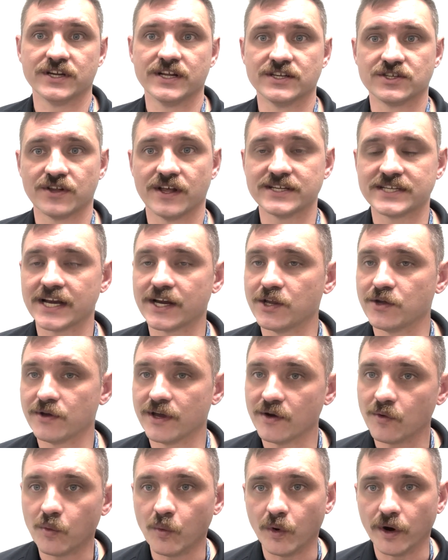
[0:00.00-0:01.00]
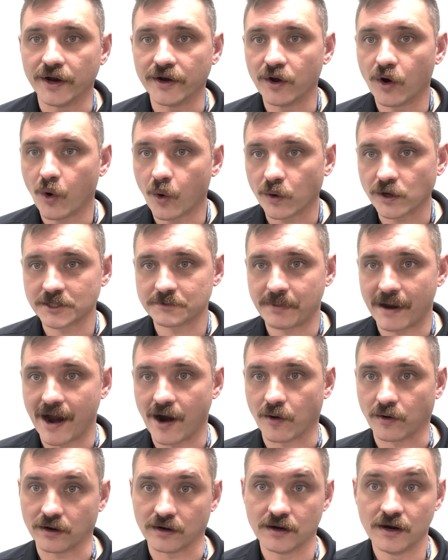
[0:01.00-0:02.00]
and so that's how you get 1
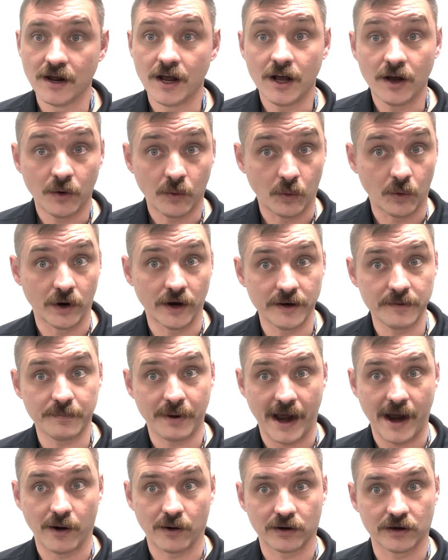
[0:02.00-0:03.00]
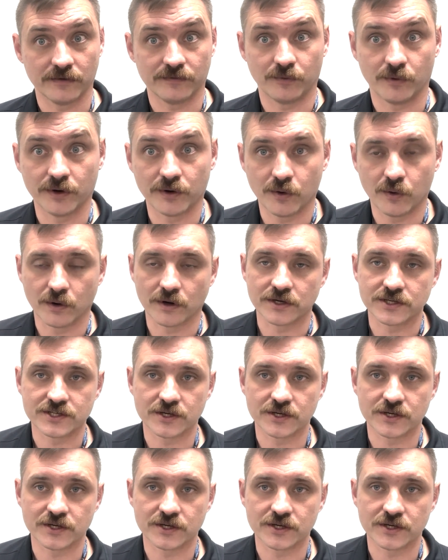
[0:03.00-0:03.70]
horsepower, 1 power of 1 horse.